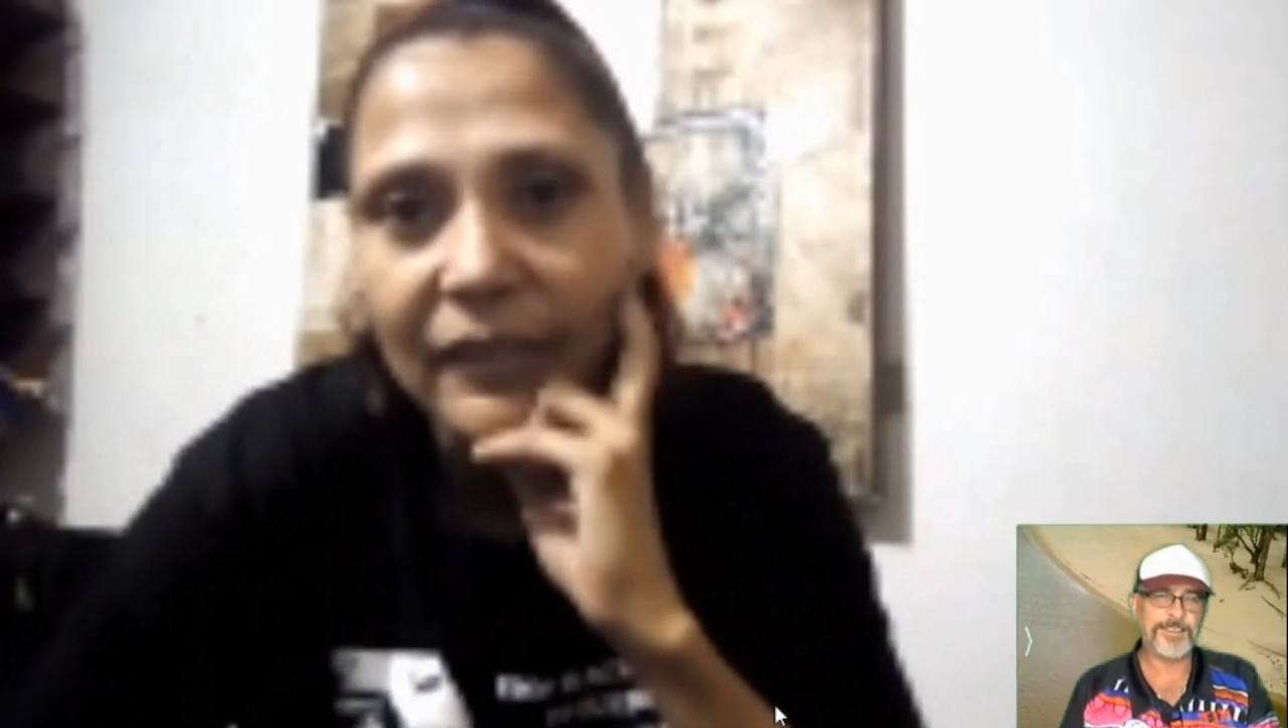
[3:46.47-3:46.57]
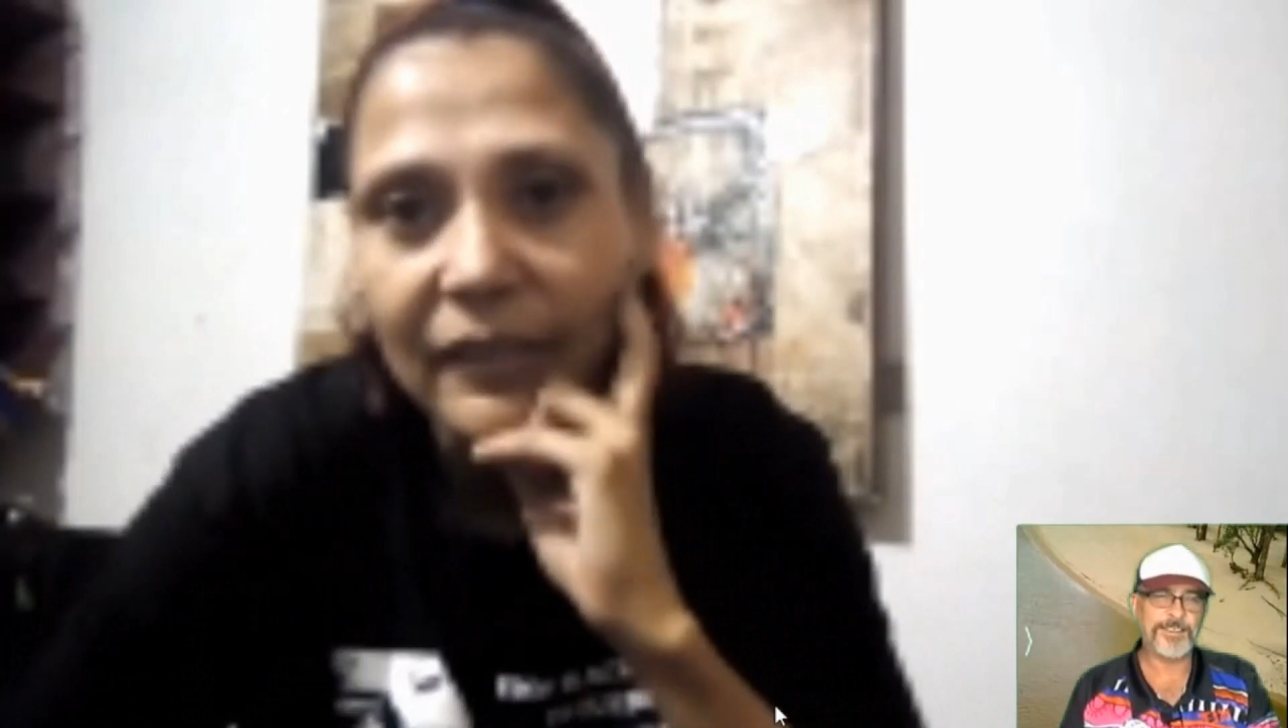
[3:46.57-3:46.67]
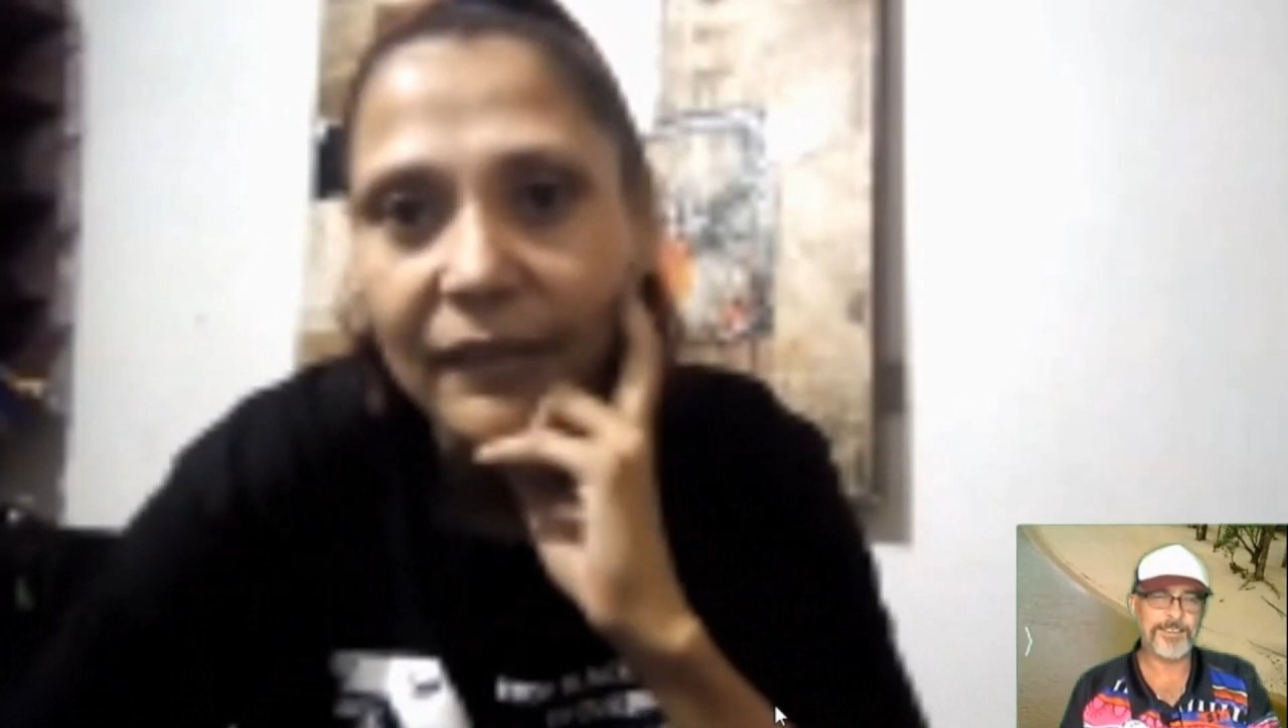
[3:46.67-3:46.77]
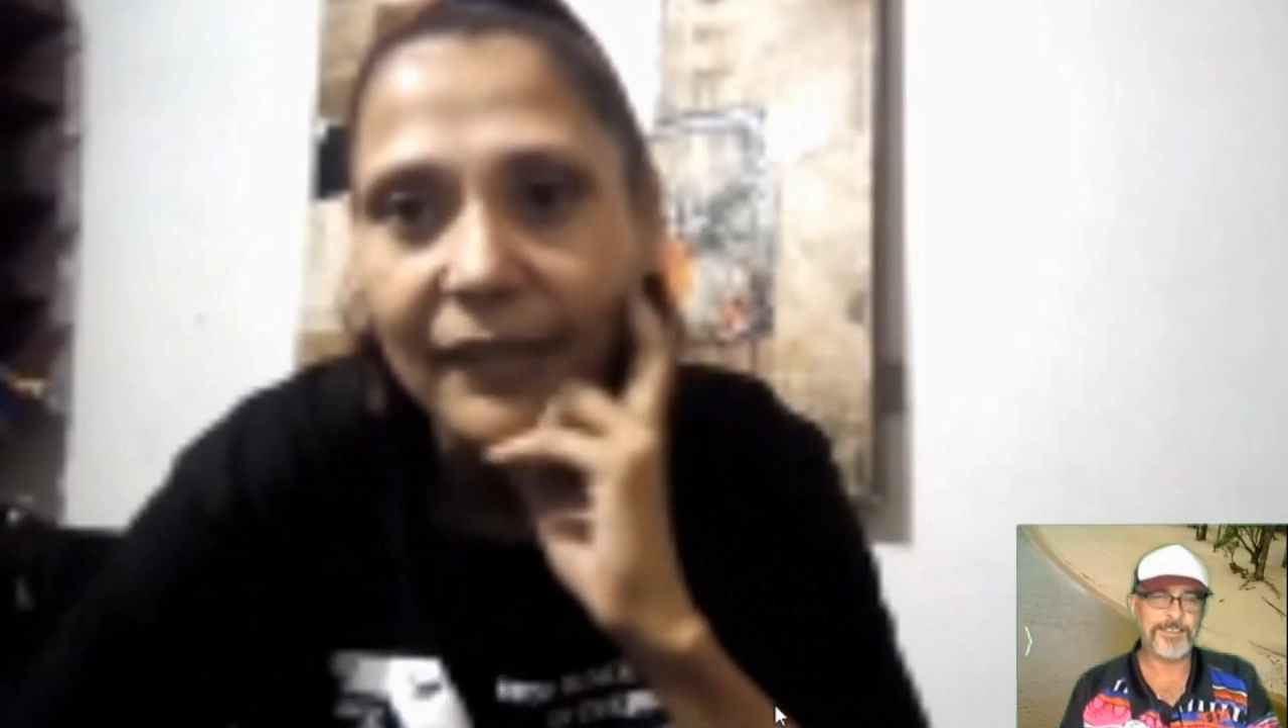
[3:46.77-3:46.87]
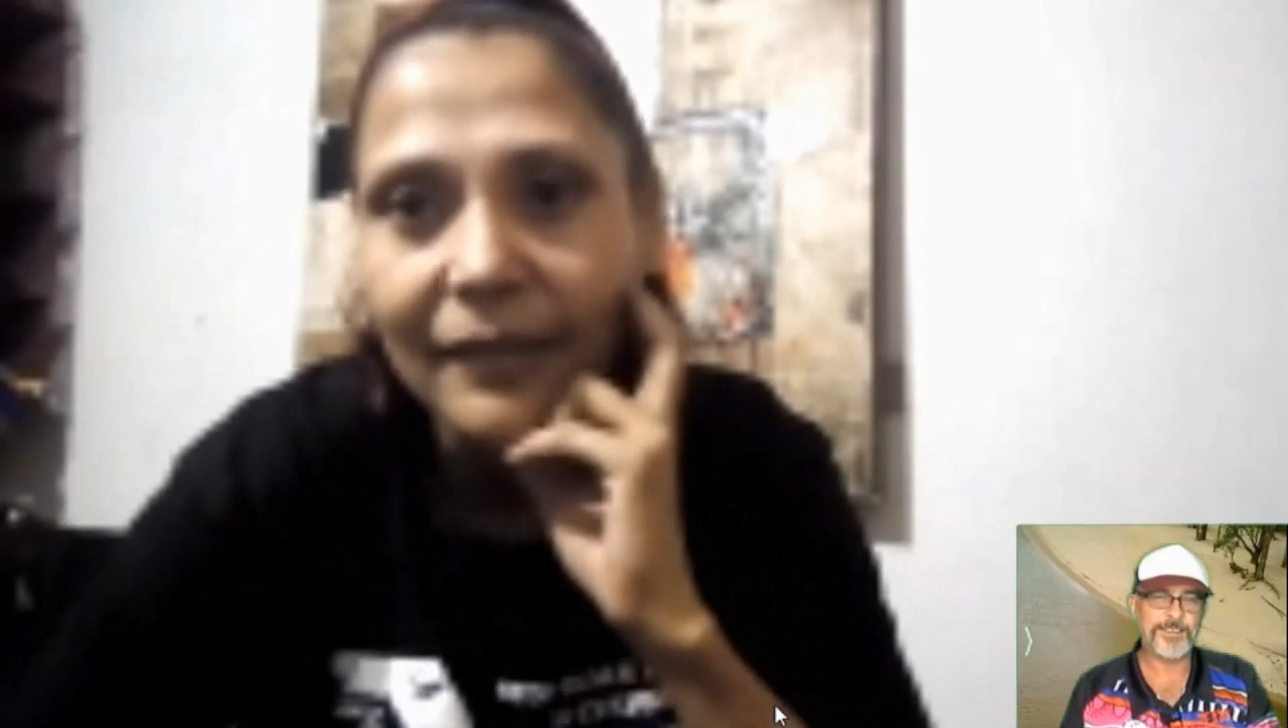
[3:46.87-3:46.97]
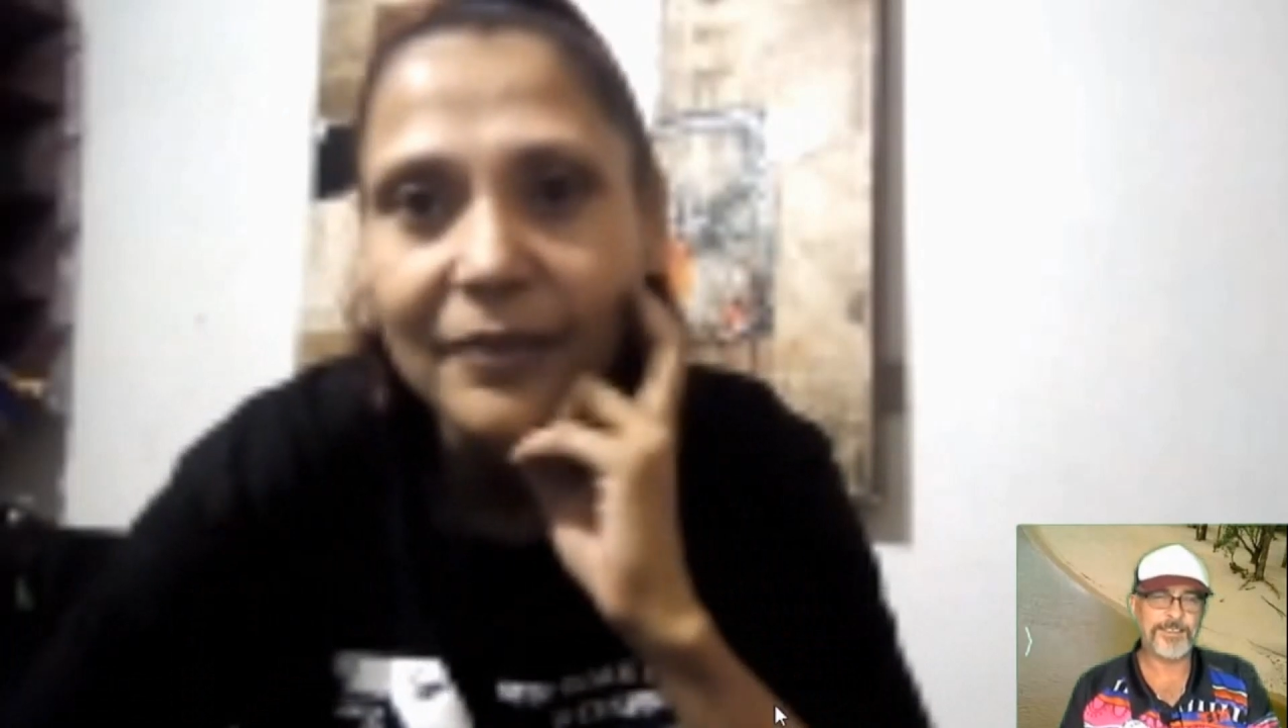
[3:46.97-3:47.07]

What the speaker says: a thing,